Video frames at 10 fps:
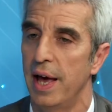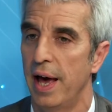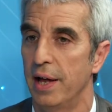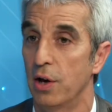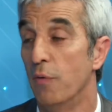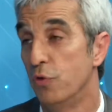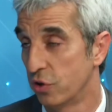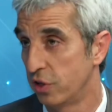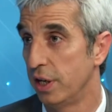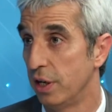And
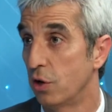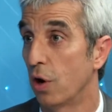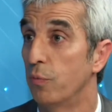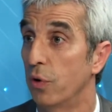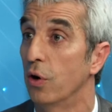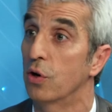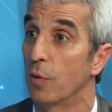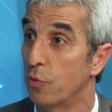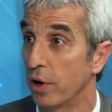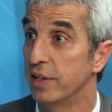obviously,
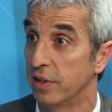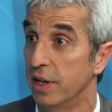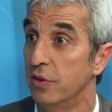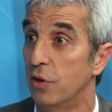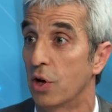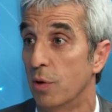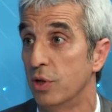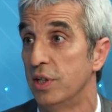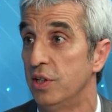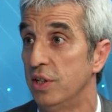corporates in the
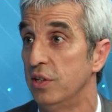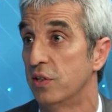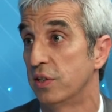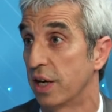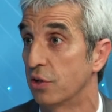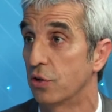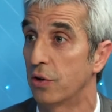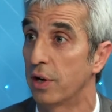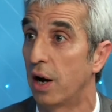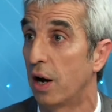commodities
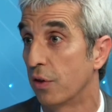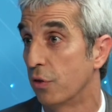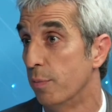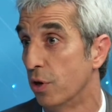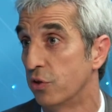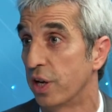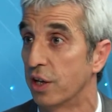sector are the most